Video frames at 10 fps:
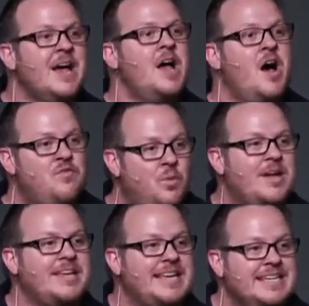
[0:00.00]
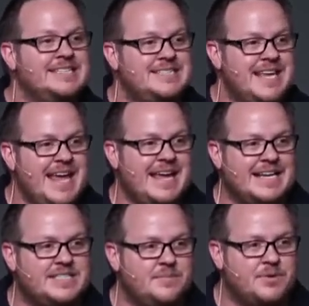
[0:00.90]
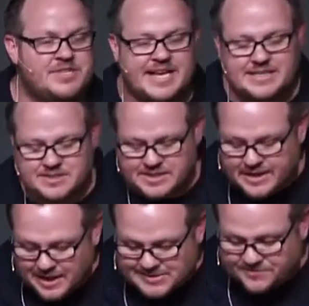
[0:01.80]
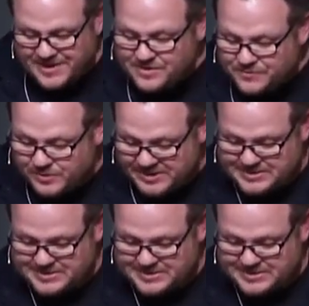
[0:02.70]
of what he is saying as it pertains to God's faithfulness.